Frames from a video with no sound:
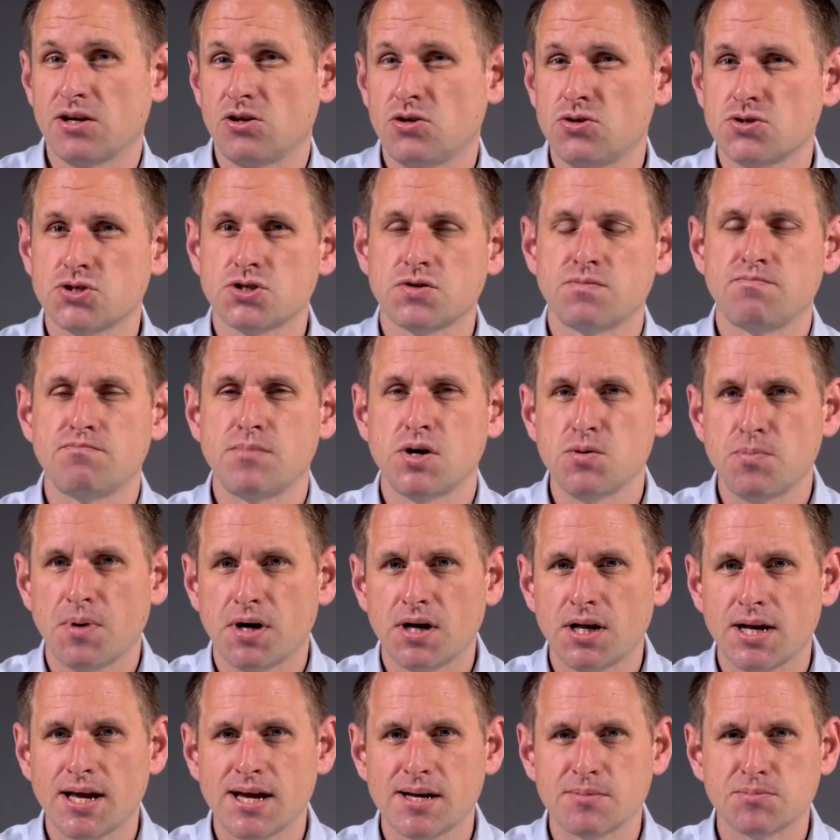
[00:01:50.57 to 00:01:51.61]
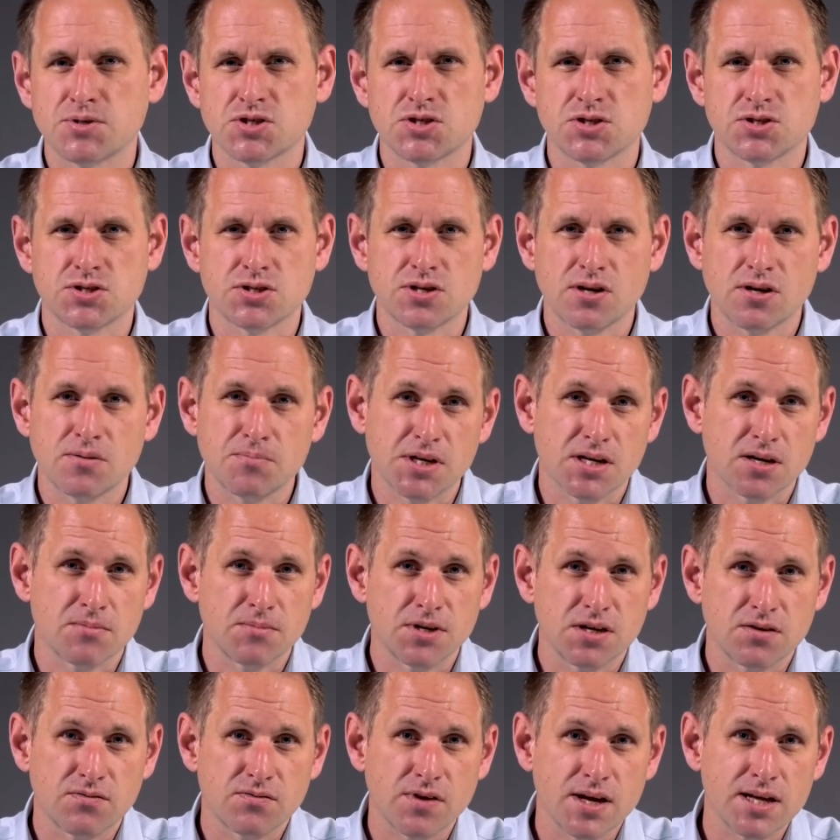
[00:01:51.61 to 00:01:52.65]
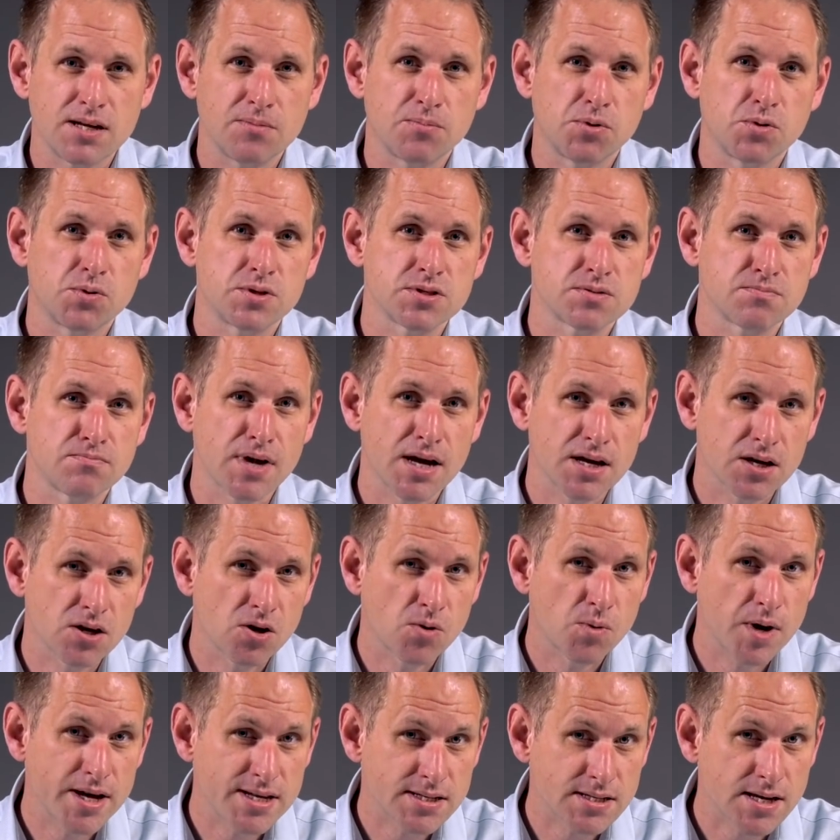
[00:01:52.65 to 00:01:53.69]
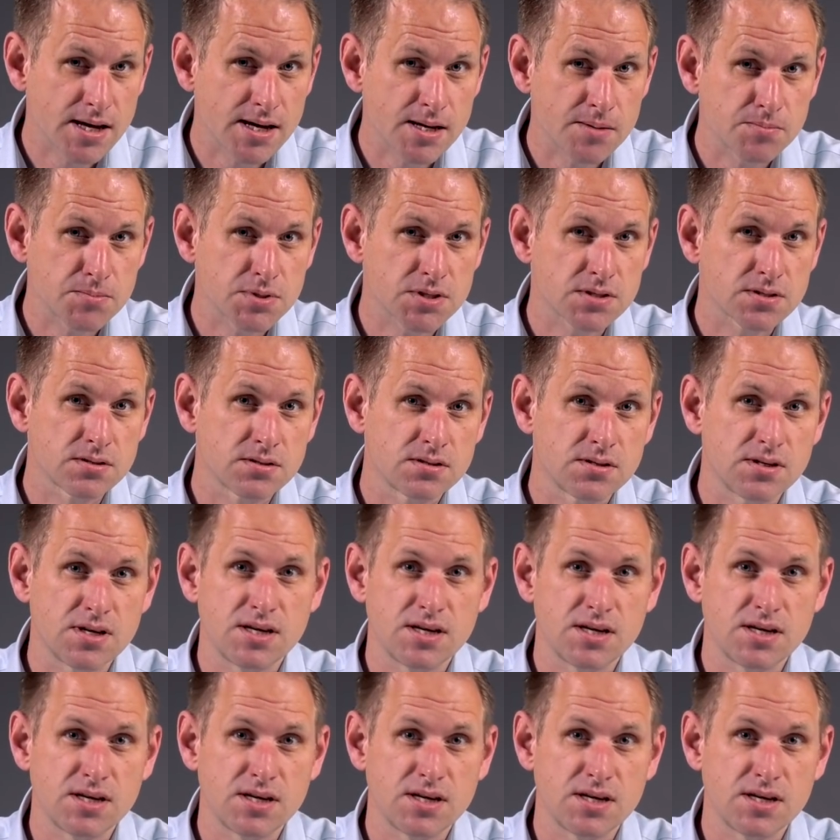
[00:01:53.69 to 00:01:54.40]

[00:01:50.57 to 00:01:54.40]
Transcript: lots of mobile apps to start becoming available as macOS apps.